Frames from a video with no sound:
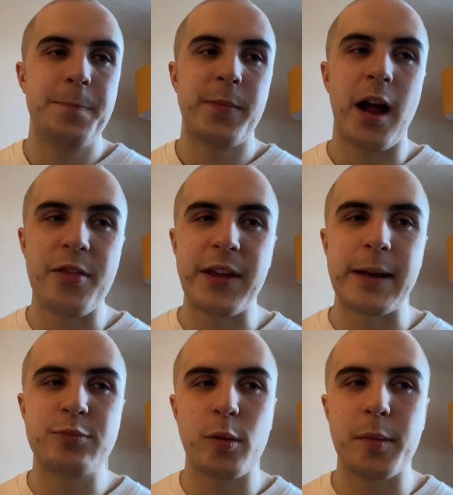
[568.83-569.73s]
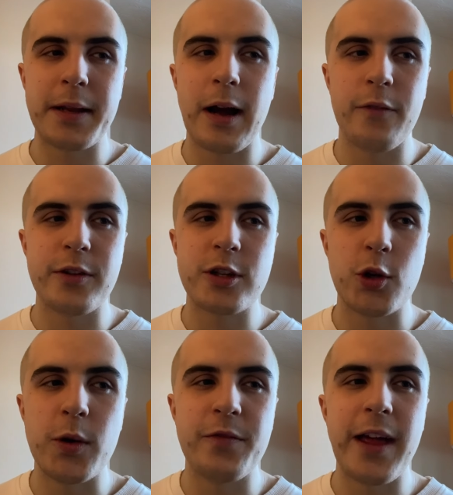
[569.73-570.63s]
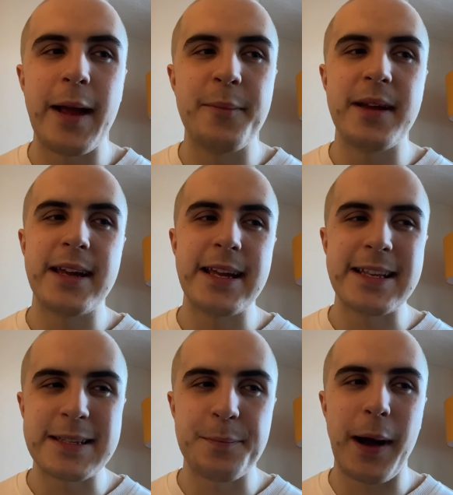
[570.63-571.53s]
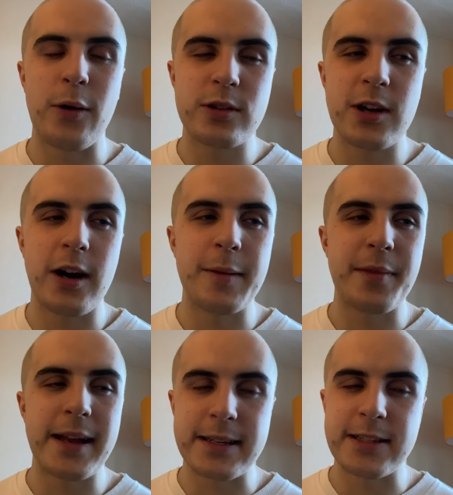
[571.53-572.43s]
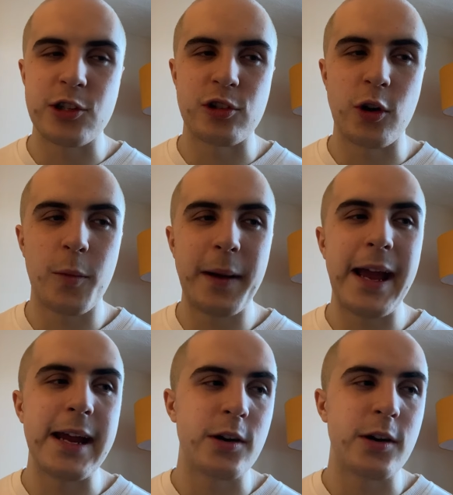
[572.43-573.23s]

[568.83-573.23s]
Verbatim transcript: I think probably out of the two of them, it's about time that decision got made.